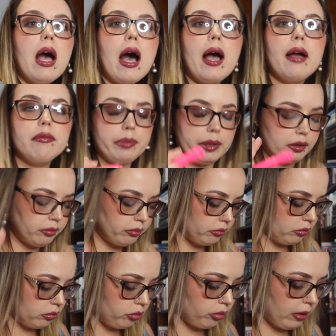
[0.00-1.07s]
I've been
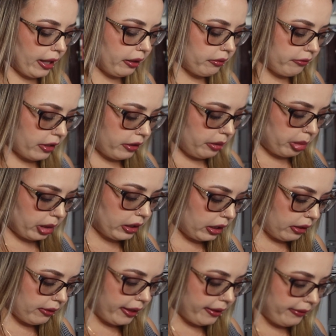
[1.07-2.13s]
like very
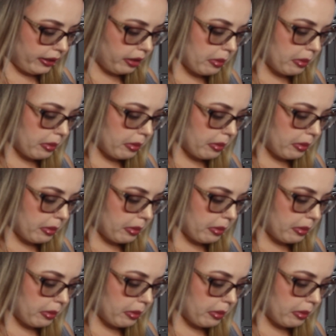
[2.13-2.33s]
picky lately